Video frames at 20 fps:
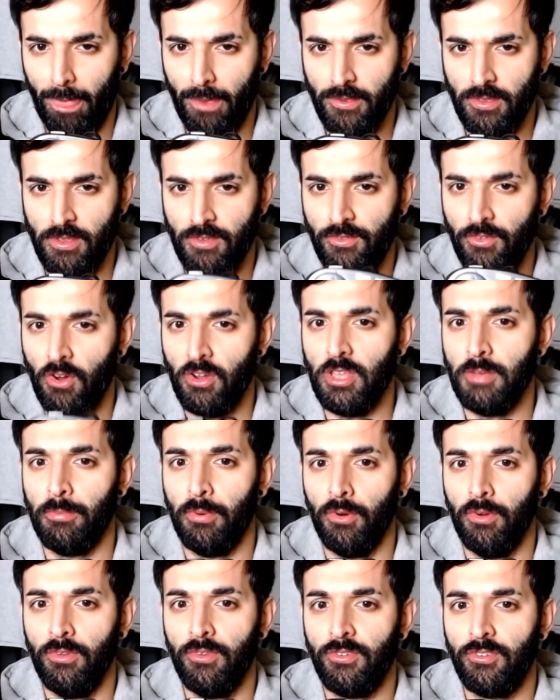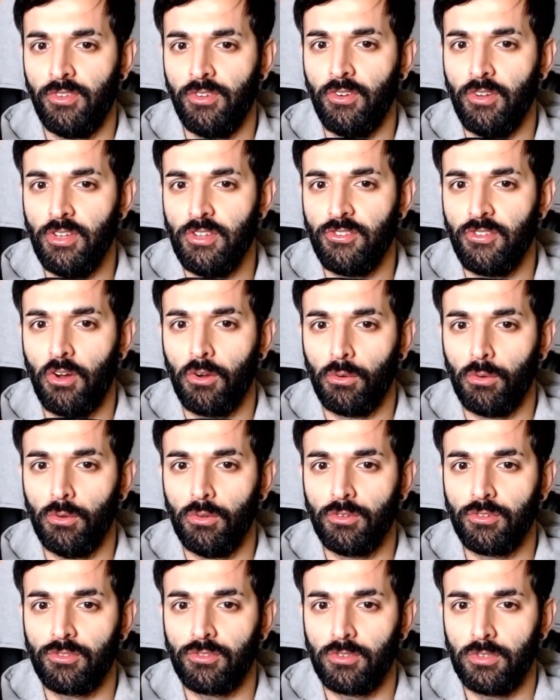you've got your buttons, you've got your
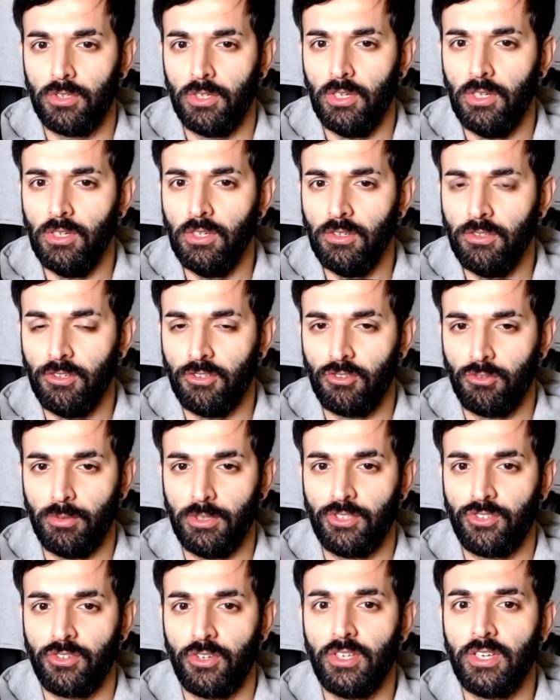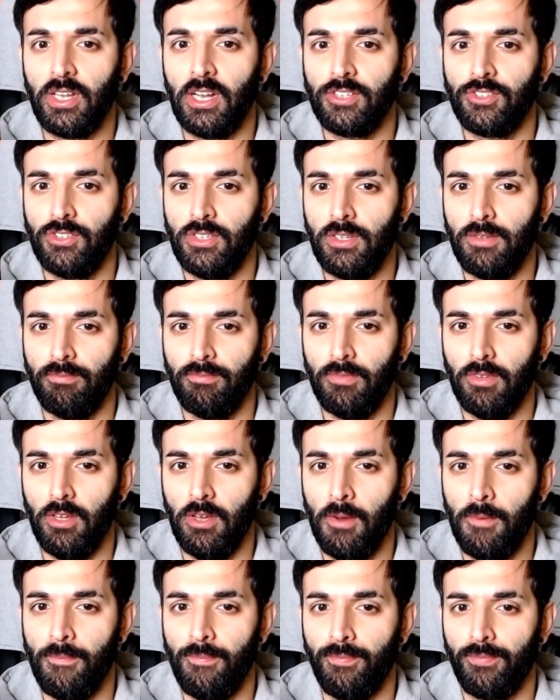toggles to switch, so you can actually
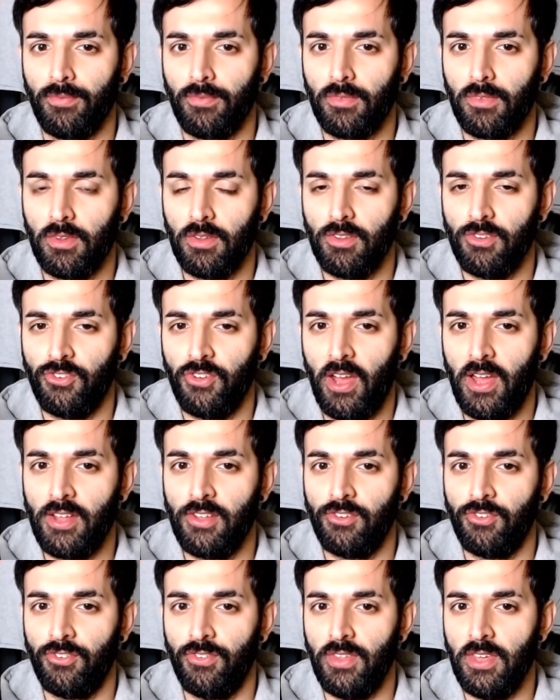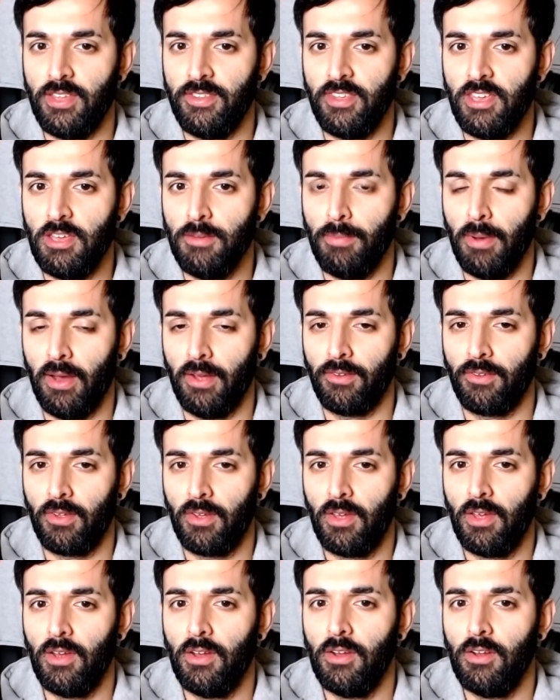change the D-pad
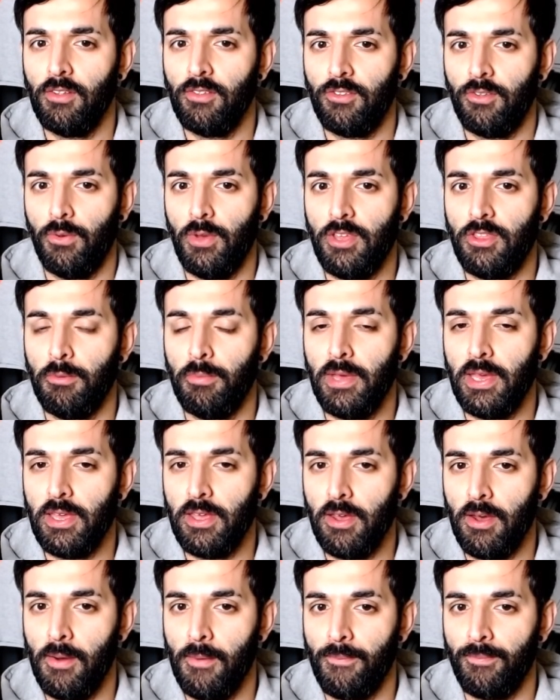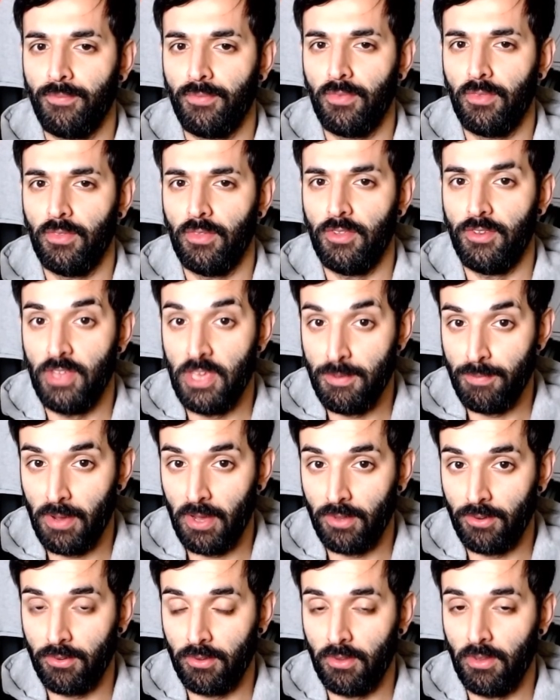to either be the
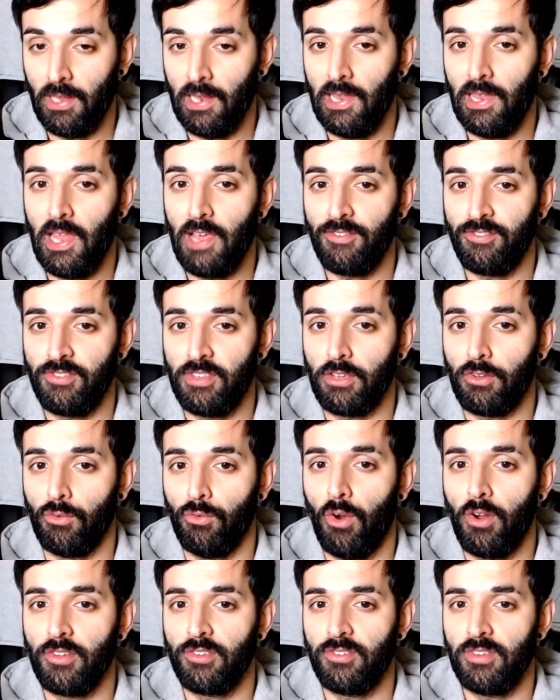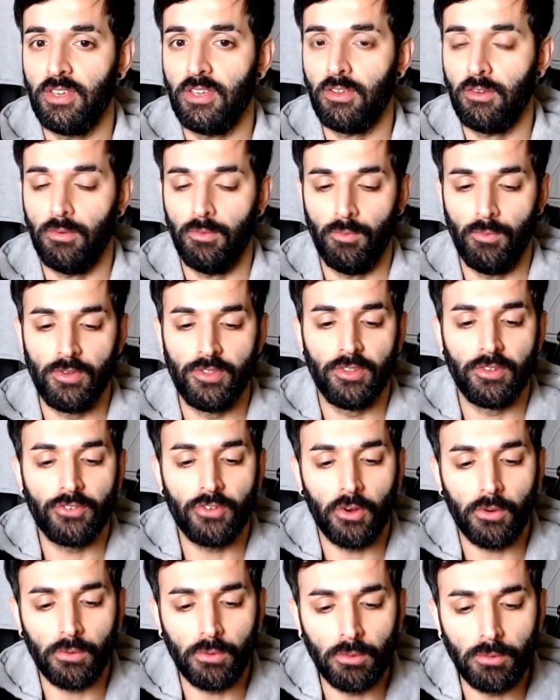D-pad, left stick, right stick with a
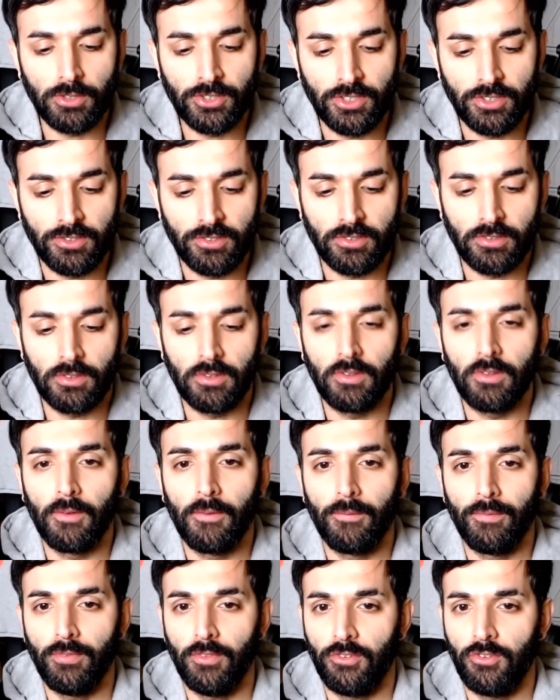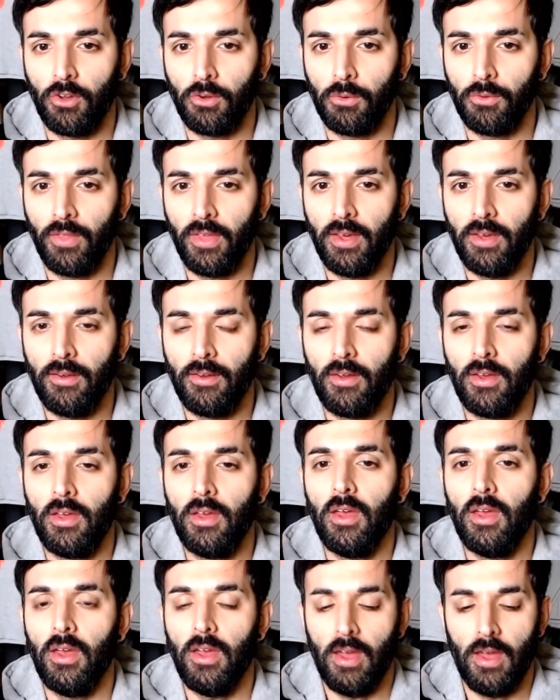toggle, which is toggle there,
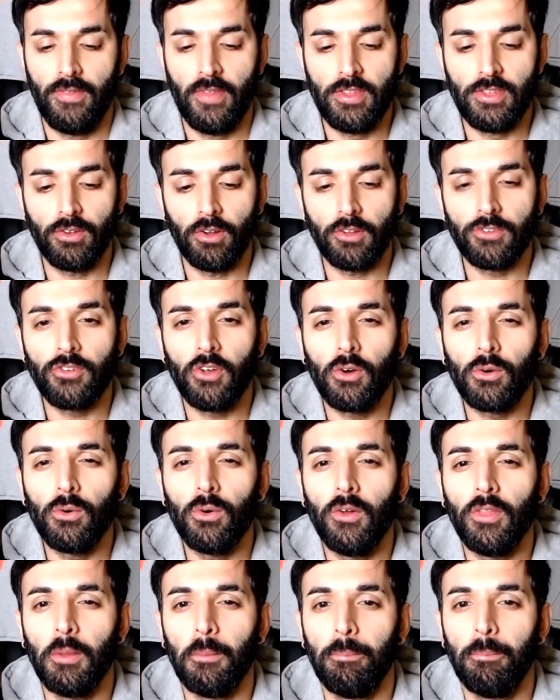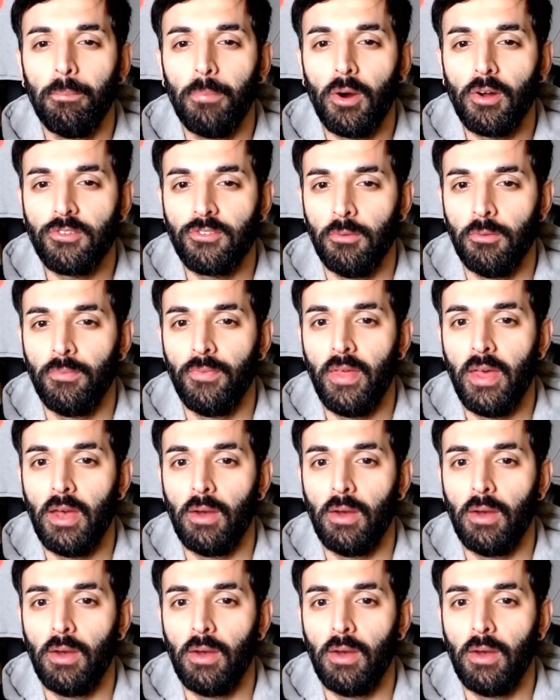and then you've got a toggle on the bottom there,